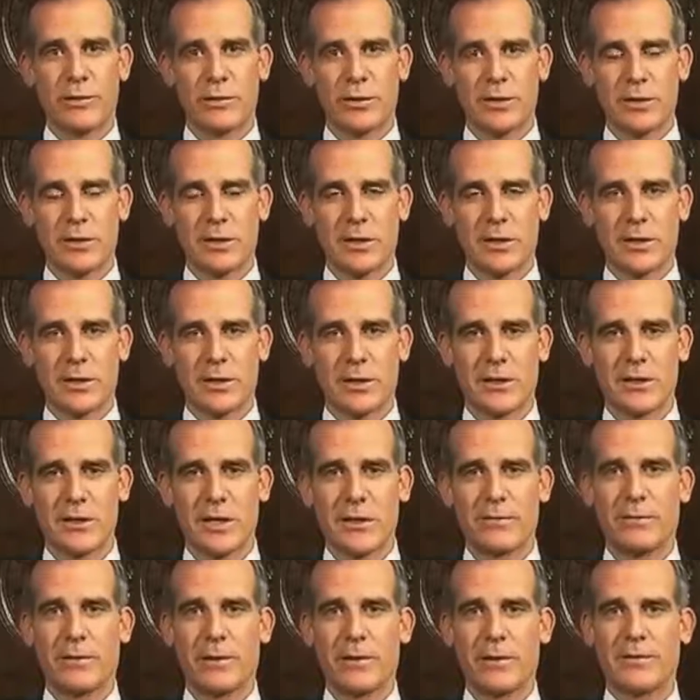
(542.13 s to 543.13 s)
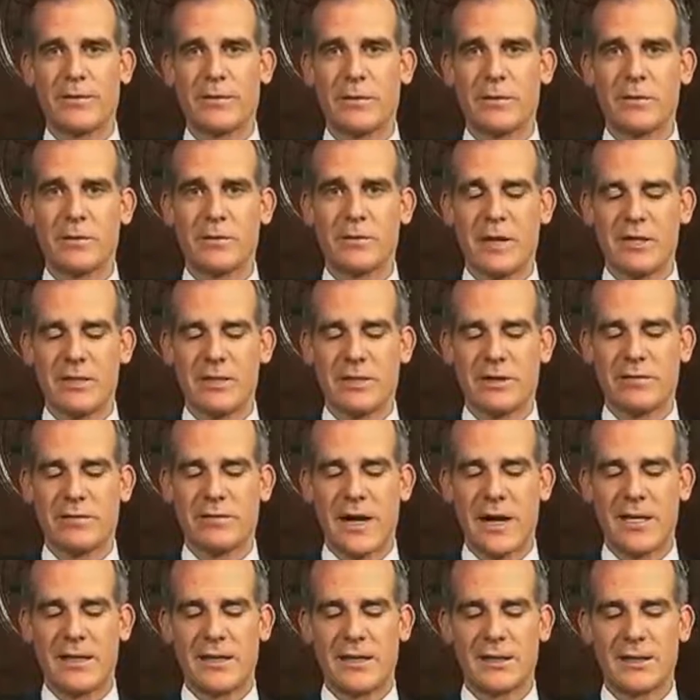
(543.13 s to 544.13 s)
are suffering from domestic
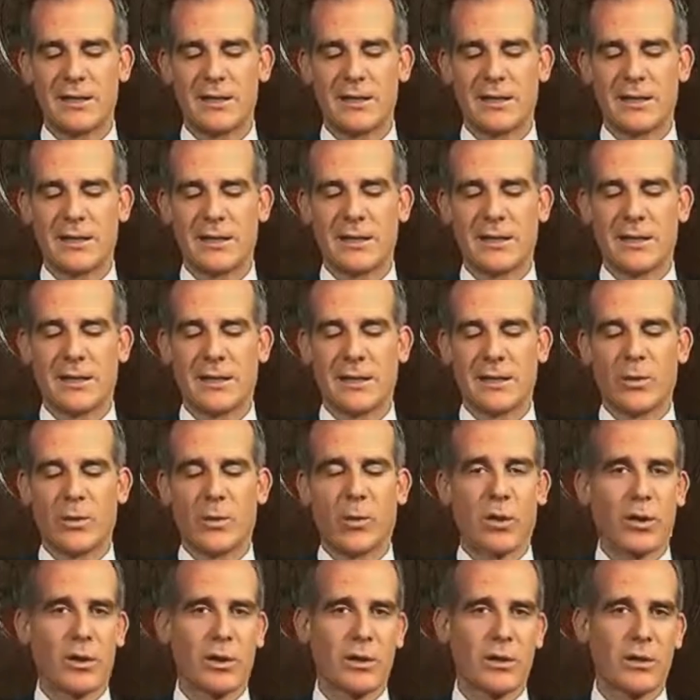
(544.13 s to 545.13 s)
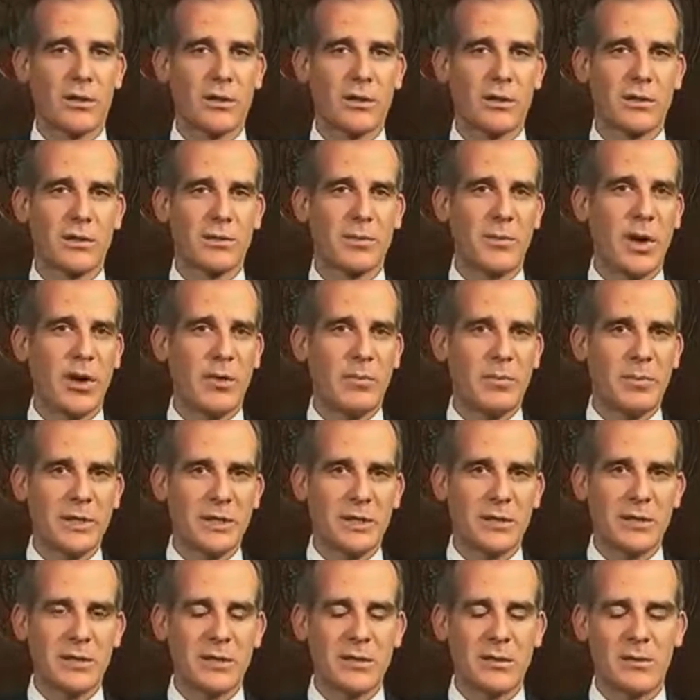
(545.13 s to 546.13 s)
violence, workers, small
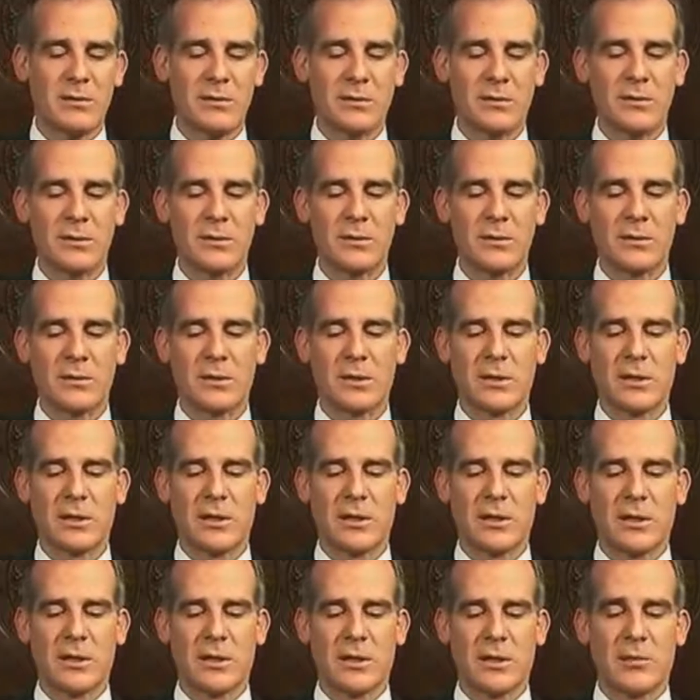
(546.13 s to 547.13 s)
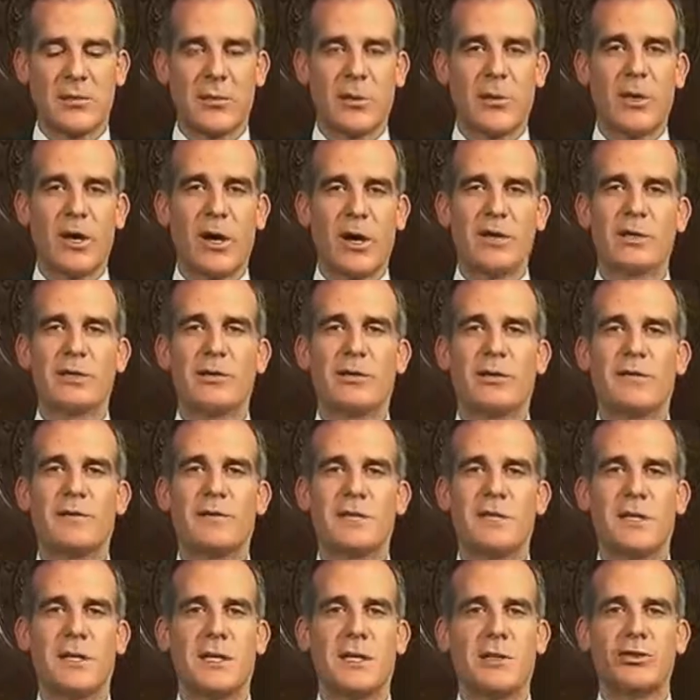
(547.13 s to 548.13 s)
business owners. But we also have
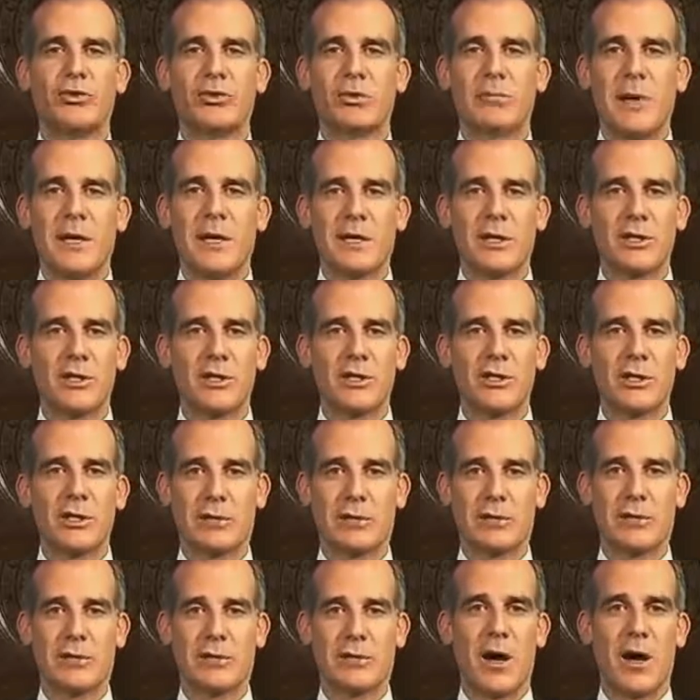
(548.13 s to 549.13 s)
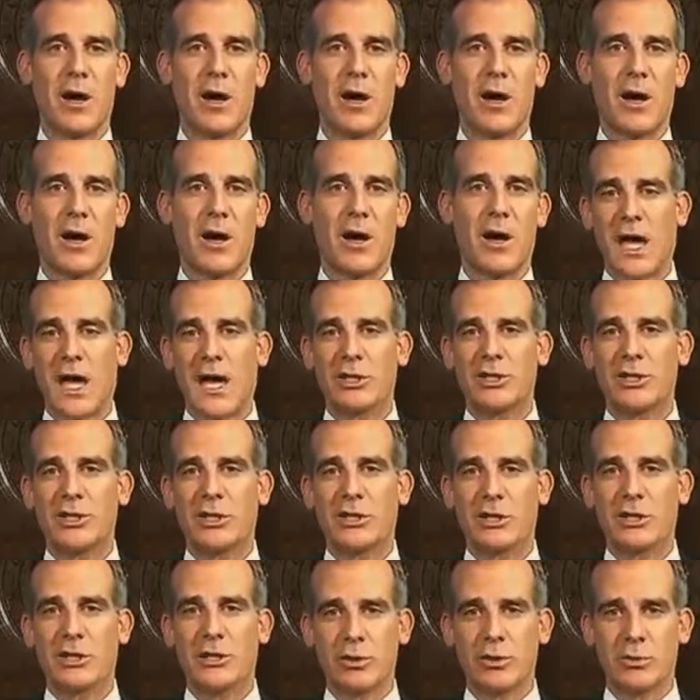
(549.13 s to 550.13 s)
seen tremendous generosity,
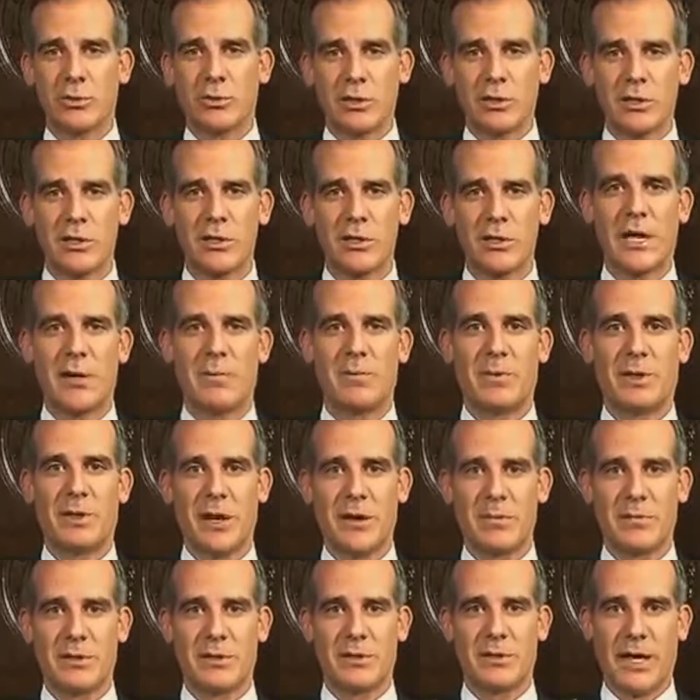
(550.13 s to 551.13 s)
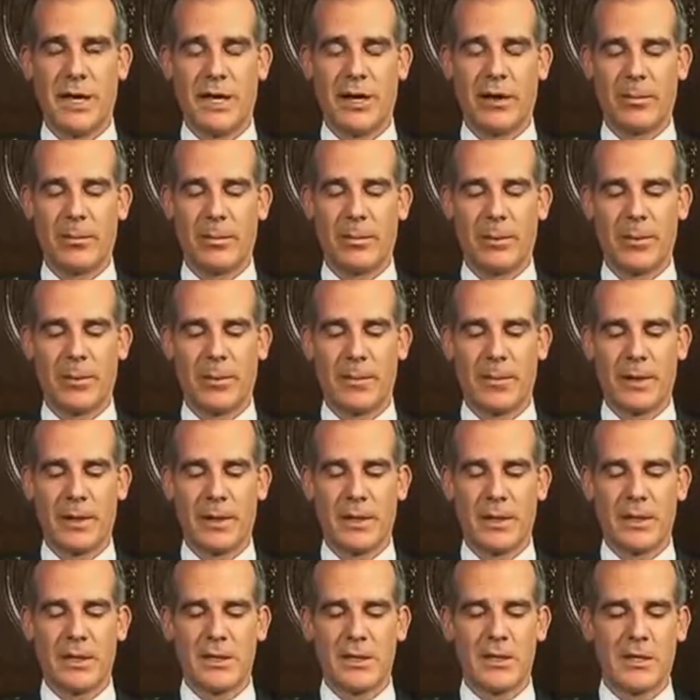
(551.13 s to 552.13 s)
Angelinos who are stepping up to help,
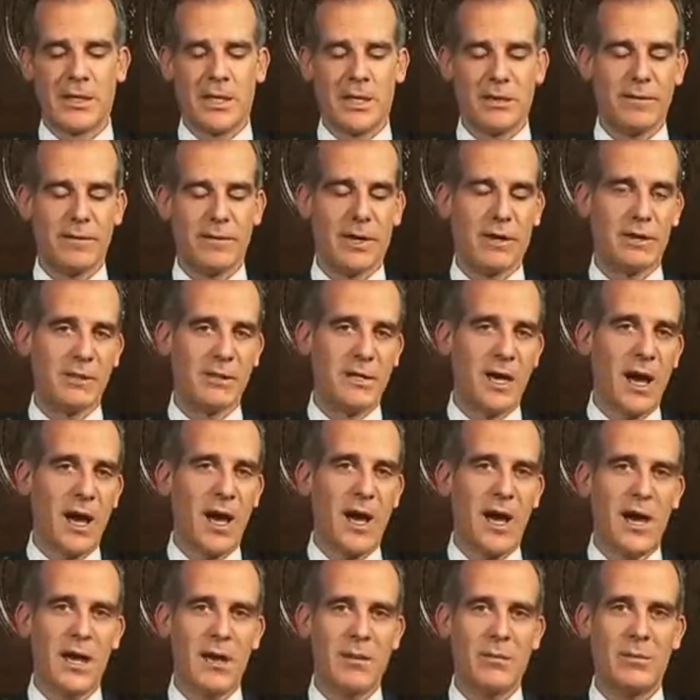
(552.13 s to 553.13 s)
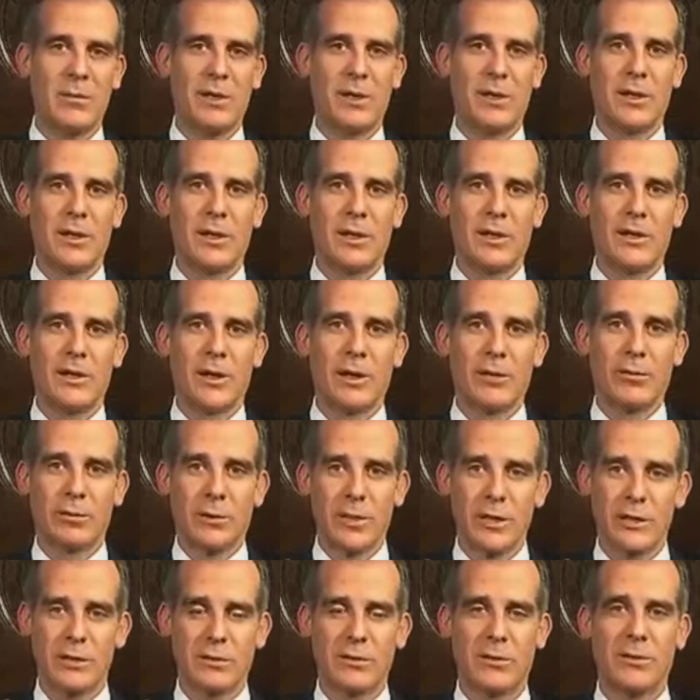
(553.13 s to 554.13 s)
to give their time, their
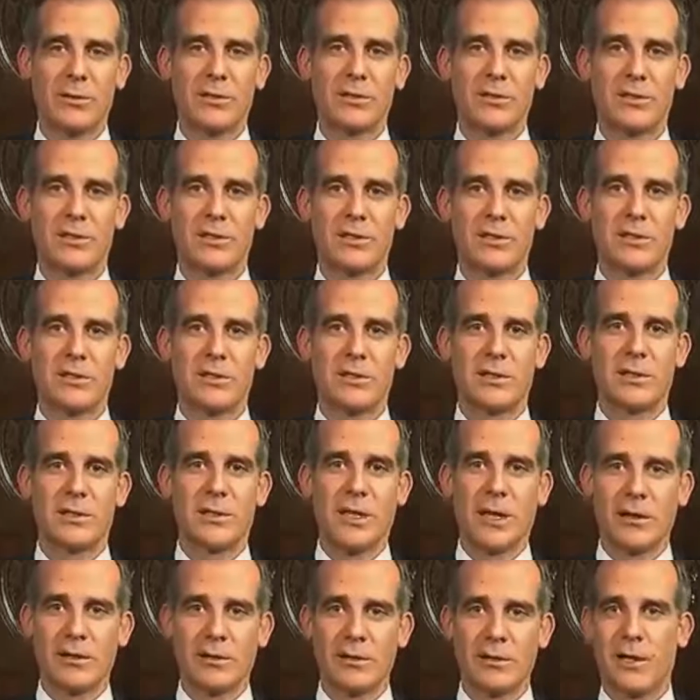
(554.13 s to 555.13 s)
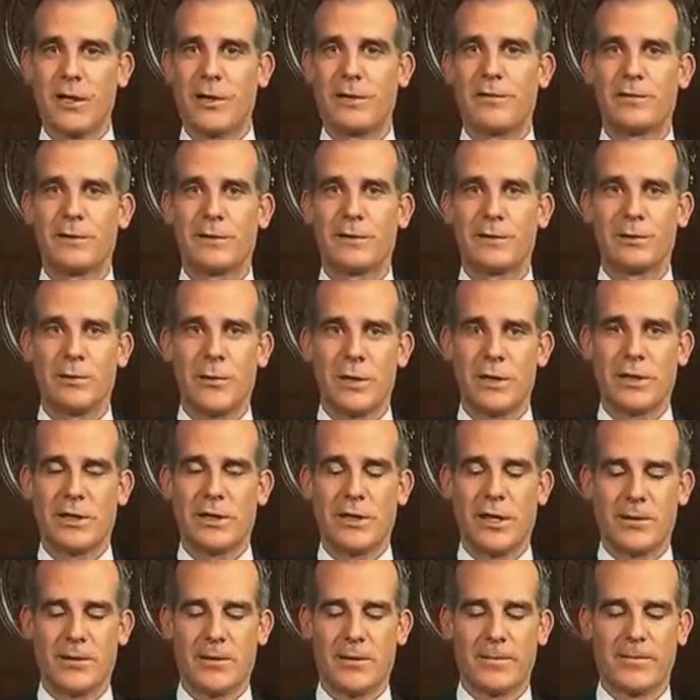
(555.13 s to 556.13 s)
resources, their love to one
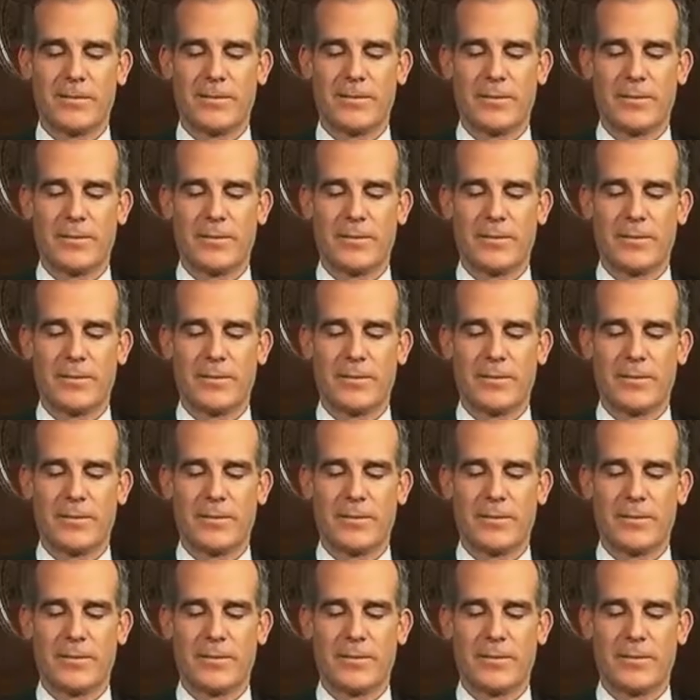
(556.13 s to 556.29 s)
another.